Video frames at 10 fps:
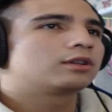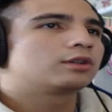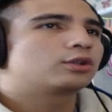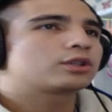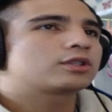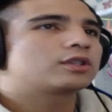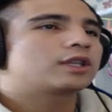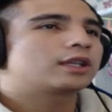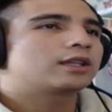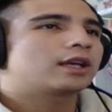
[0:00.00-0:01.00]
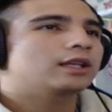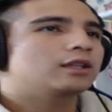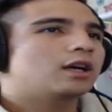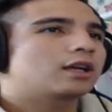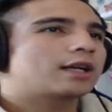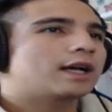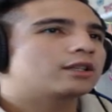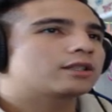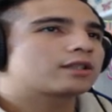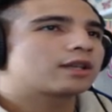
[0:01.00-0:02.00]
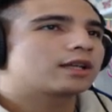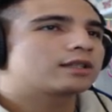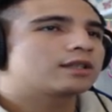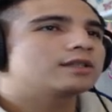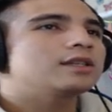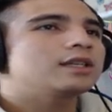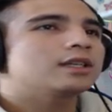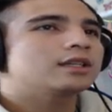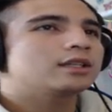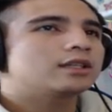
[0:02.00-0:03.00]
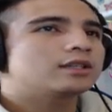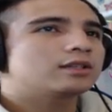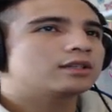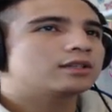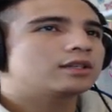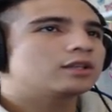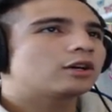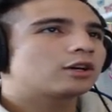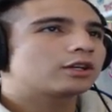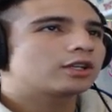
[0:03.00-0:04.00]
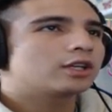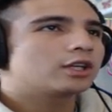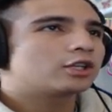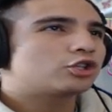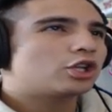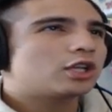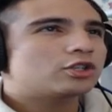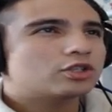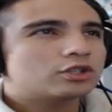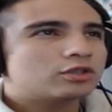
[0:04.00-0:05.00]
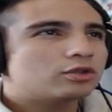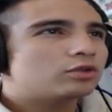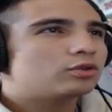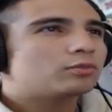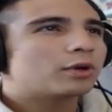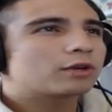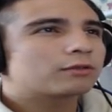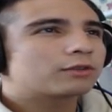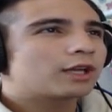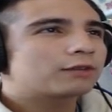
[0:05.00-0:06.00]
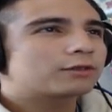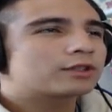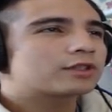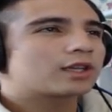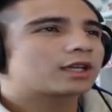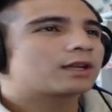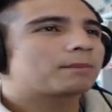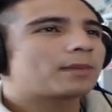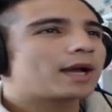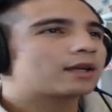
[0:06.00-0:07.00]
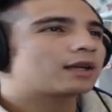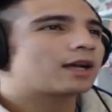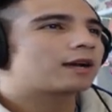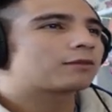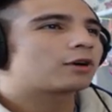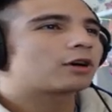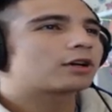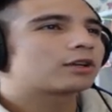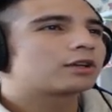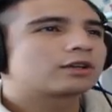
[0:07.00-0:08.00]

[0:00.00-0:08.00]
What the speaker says: Looks to take the headlock. Alex gets his knee in. He's in a Z guard. Changes to butterfly for a second. Back in half guard.